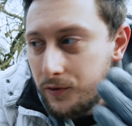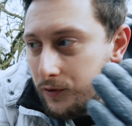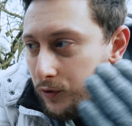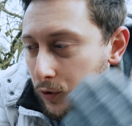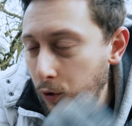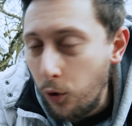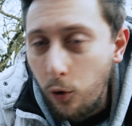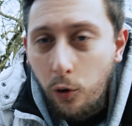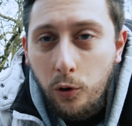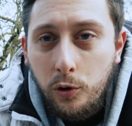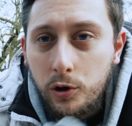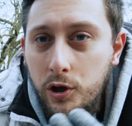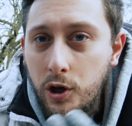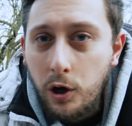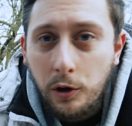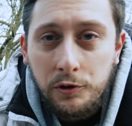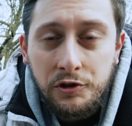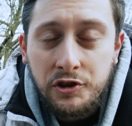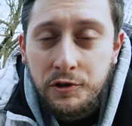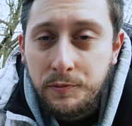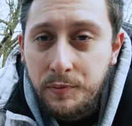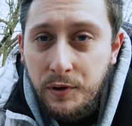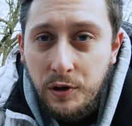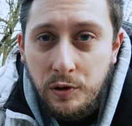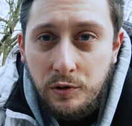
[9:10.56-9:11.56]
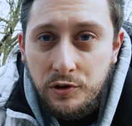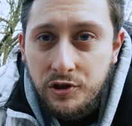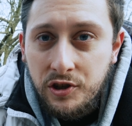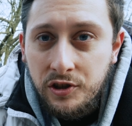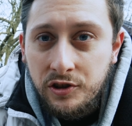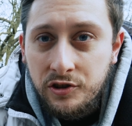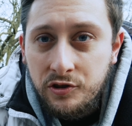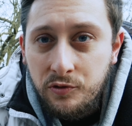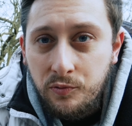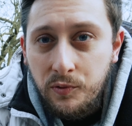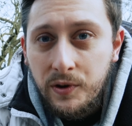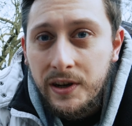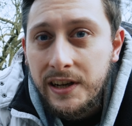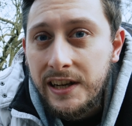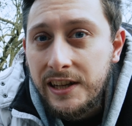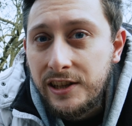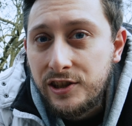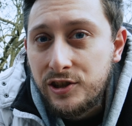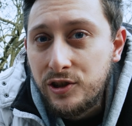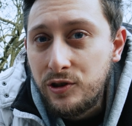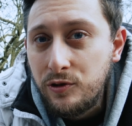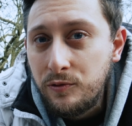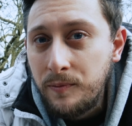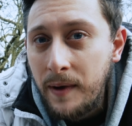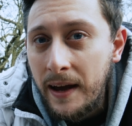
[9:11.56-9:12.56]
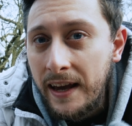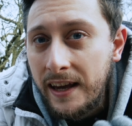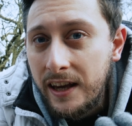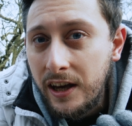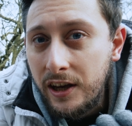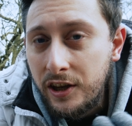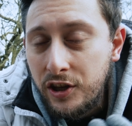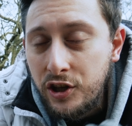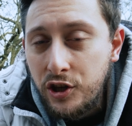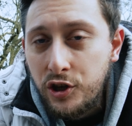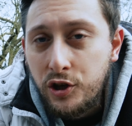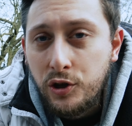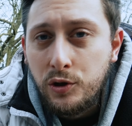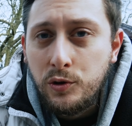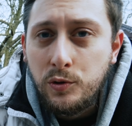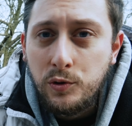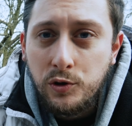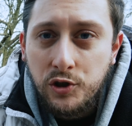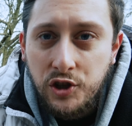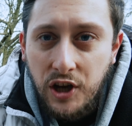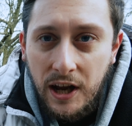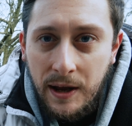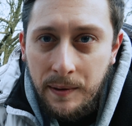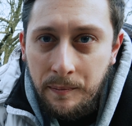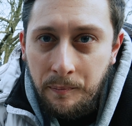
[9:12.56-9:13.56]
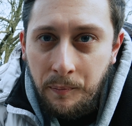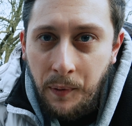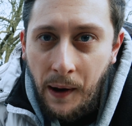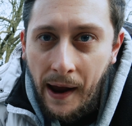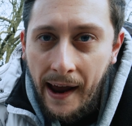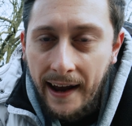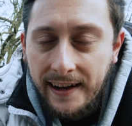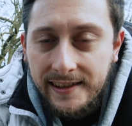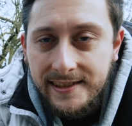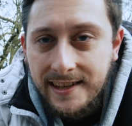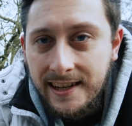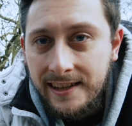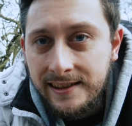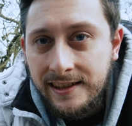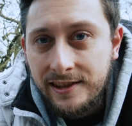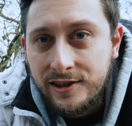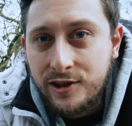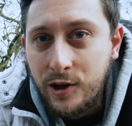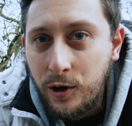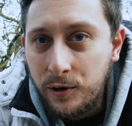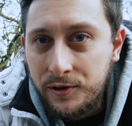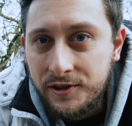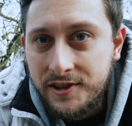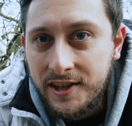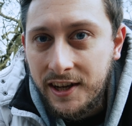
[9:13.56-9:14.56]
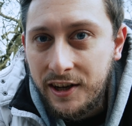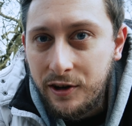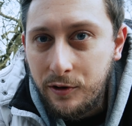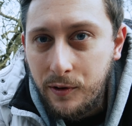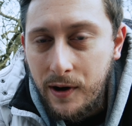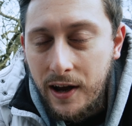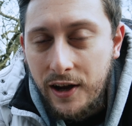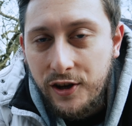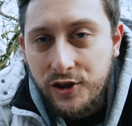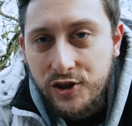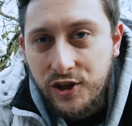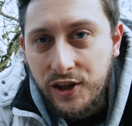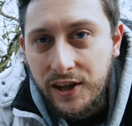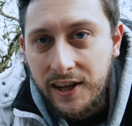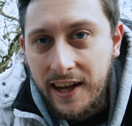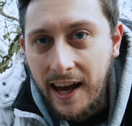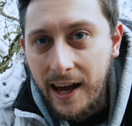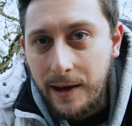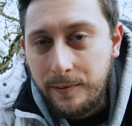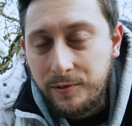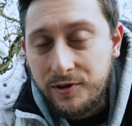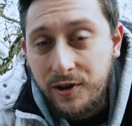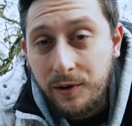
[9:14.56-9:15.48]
Your contributions really do make a huge impact in this content creation game,